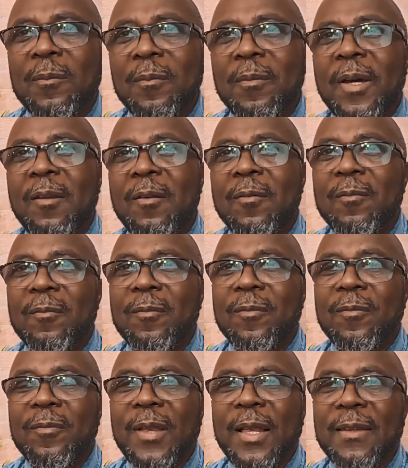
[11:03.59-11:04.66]
but
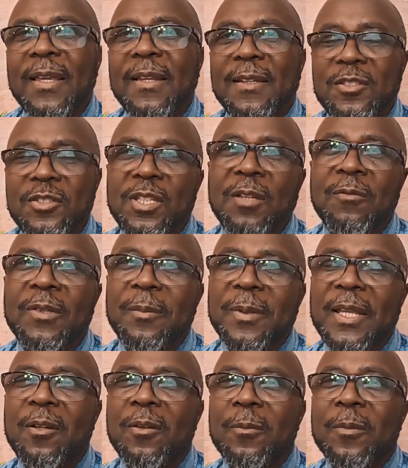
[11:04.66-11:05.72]
I think this year we
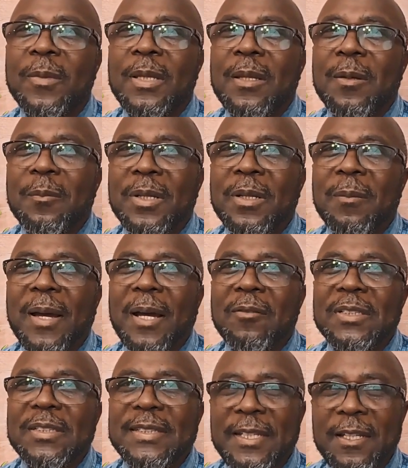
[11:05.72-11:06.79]
plan on putting about
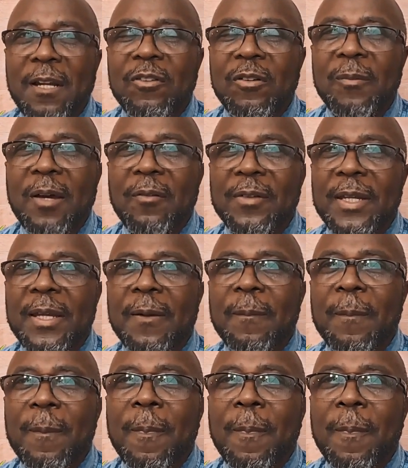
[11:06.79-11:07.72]
10 of them out there.